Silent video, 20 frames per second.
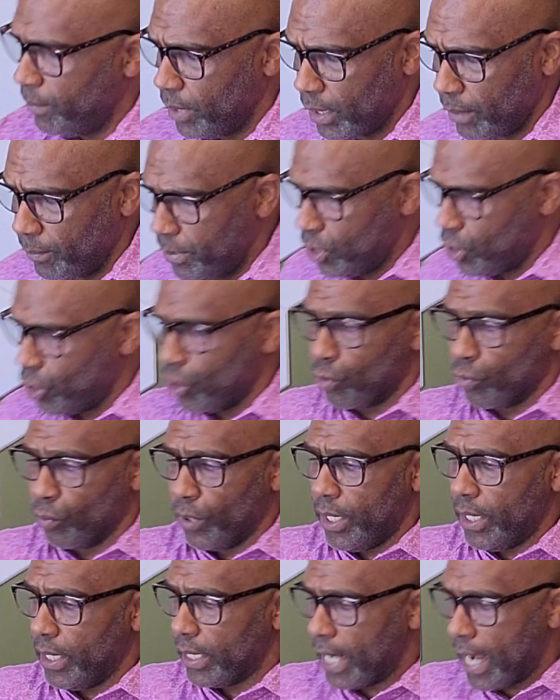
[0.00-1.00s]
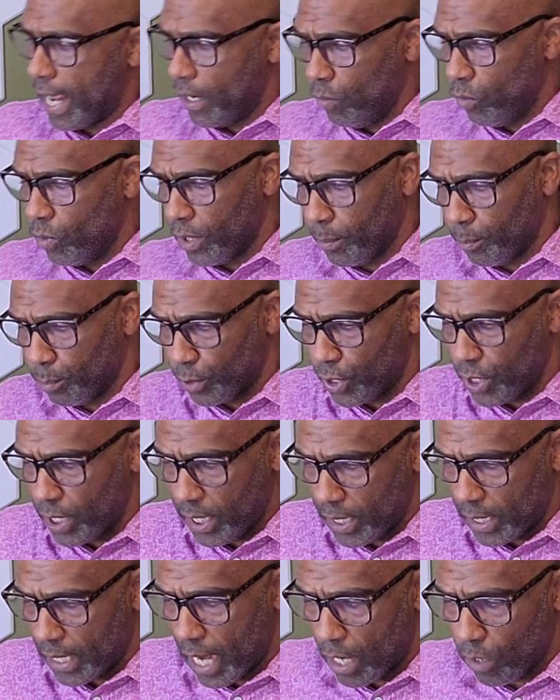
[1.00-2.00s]
me just read it. I don't want to
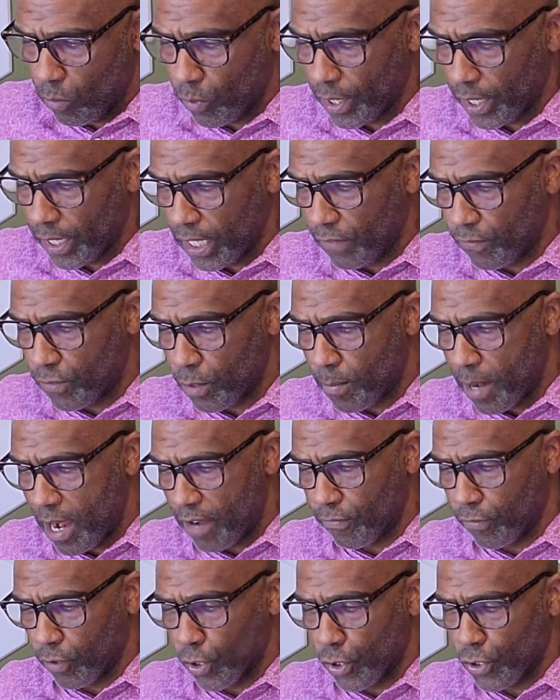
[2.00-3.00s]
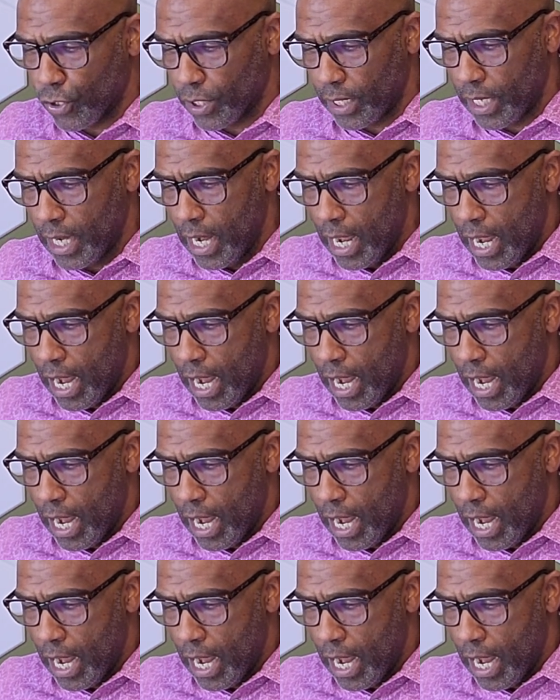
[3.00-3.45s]
pretend. I don't want to give you my version.